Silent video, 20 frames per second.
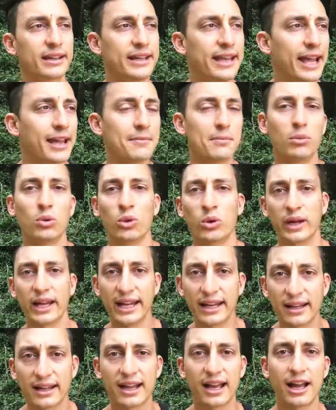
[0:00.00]
get more
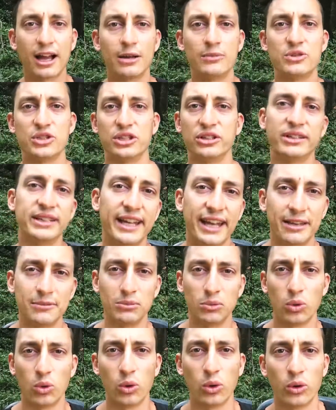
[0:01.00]
income, to get
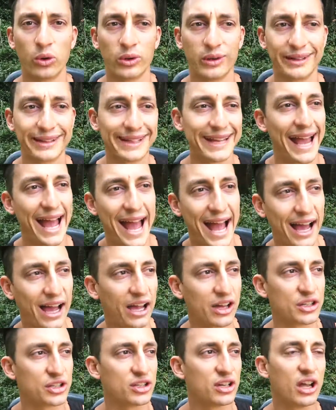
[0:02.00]
more
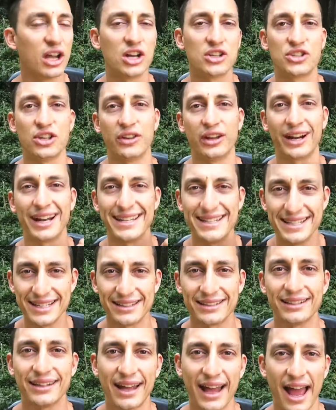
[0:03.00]
cash, so that I
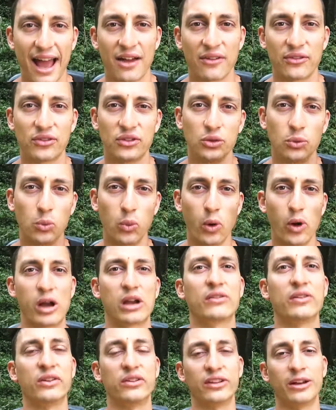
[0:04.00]
didn't have to
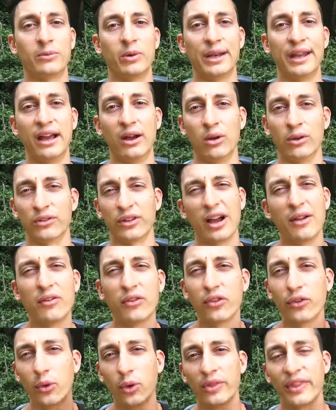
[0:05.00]
work for someone else. I
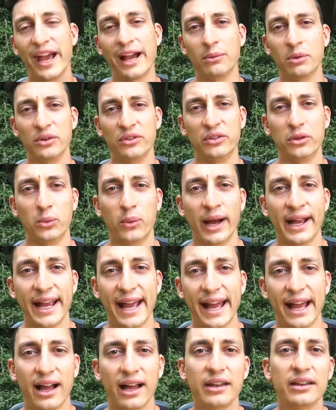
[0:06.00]
thought that was the way
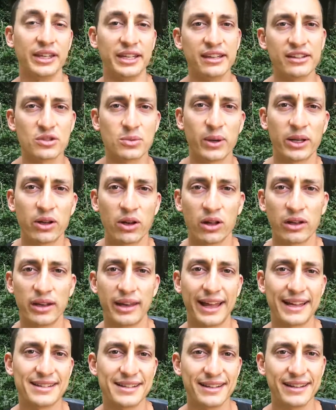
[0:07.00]
out. The years went on,
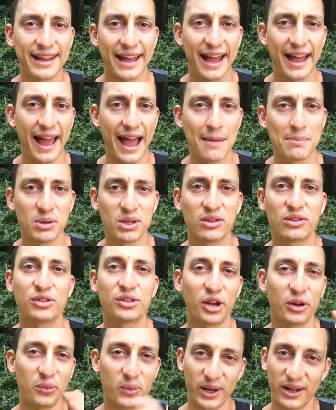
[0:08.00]
that didn't happen
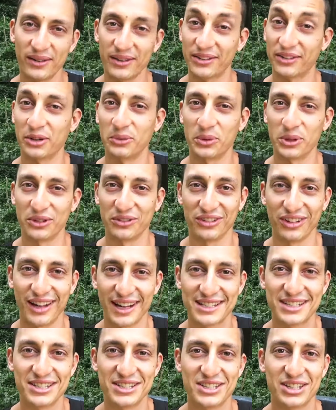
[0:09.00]
so well as I would have
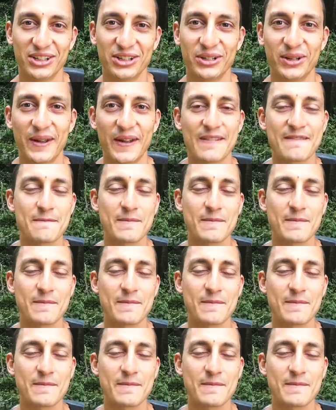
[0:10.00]
liked it to.